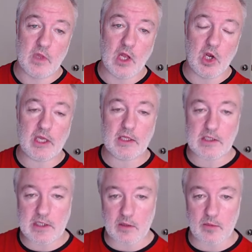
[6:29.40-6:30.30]
looking at
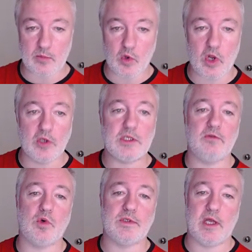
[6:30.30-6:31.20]
this a little bit more closely,
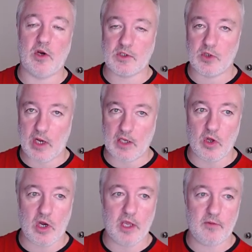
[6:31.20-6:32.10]
of course, that Australian
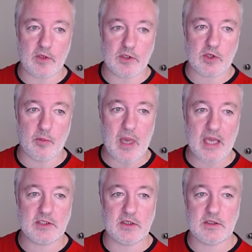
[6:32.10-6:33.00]
dollar, if we just go
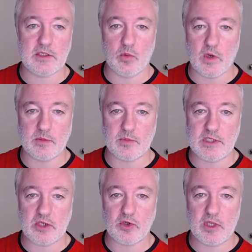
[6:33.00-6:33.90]
back to this, there was a
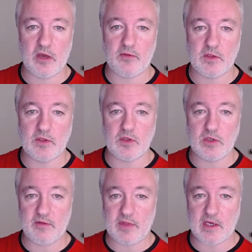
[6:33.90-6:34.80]
potential here for this to,
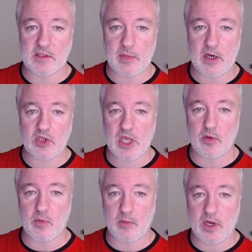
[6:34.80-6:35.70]
if that is a bearish
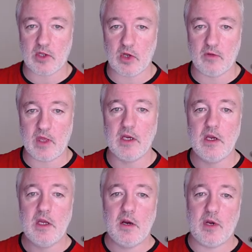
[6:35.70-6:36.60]
candle, we break the low of that,
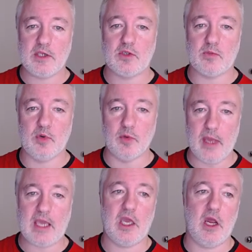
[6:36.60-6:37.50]
price could pull
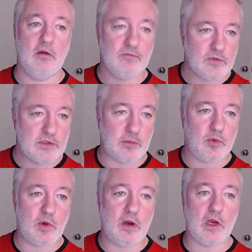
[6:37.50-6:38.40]
back here
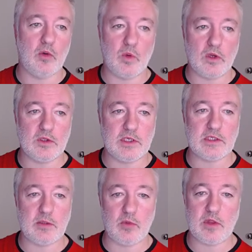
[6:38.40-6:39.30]
temporarily. We could see a
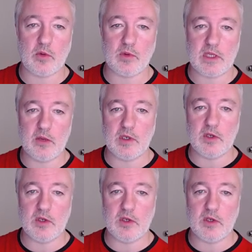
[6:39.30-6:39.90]
similar thing with Kiwi